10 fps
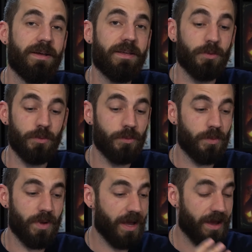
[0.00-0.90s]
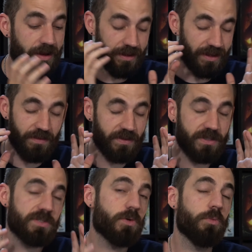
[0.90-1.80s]
You are
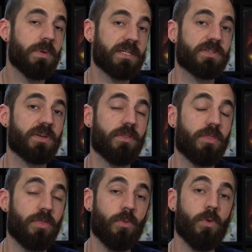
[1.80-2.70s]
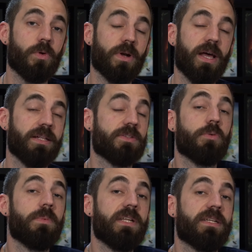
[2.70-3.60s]
given so much thought and
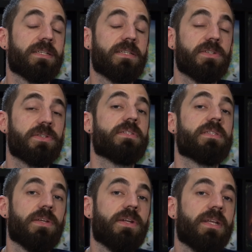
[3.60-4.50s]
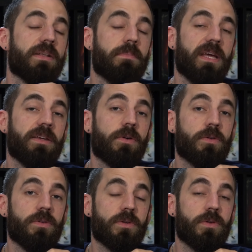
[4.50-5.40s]
so many decisions that you need to make
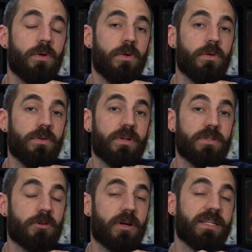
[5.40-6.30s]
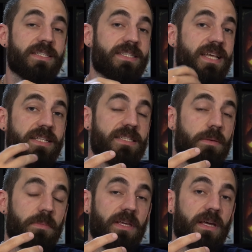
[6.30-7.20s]
on your turn to try and set
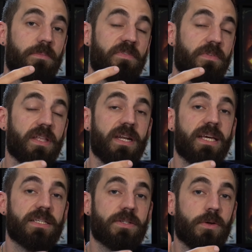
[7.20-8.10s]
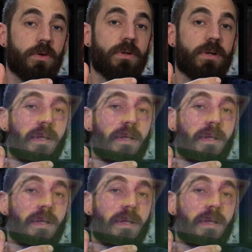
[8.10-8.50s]
something up for the next turn.